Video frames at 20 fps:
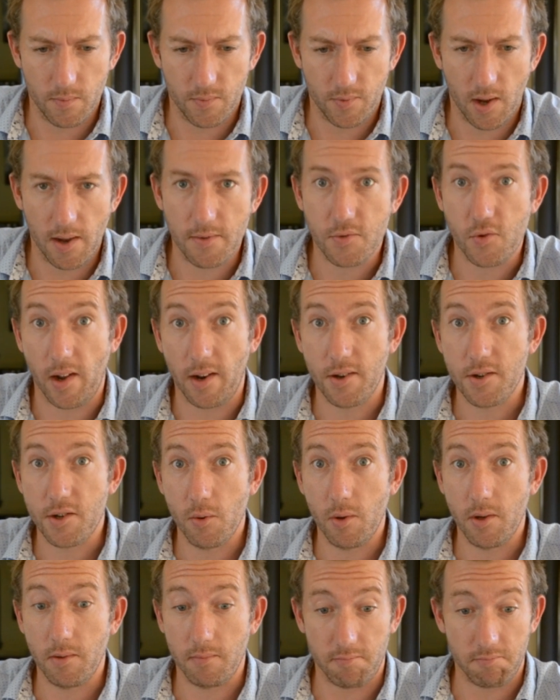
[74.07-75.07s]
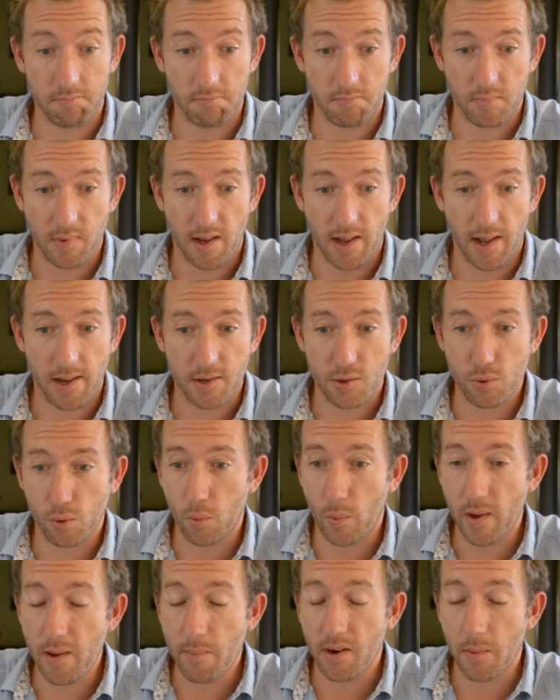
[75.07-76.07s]
dive straight into it, talk a
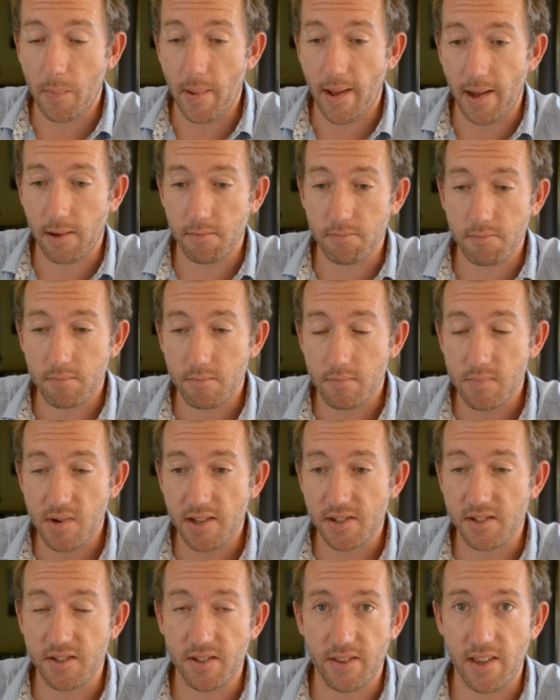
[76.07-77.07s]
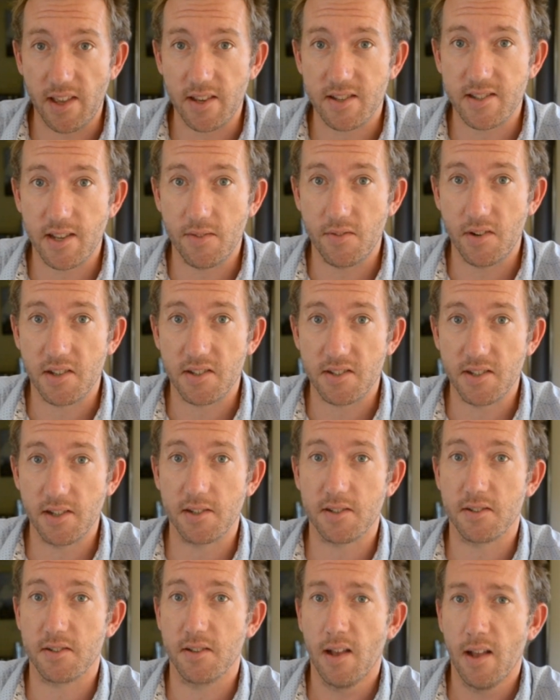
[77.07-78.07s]
wee bit about Nest and the
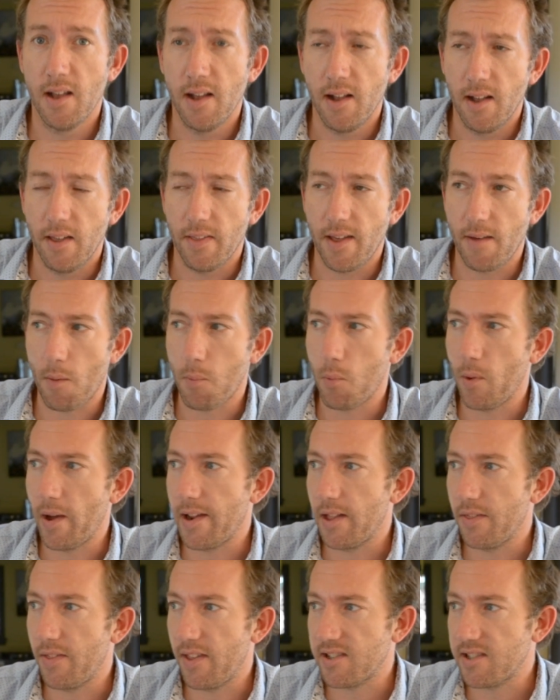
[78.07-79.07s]
S76. They've operated the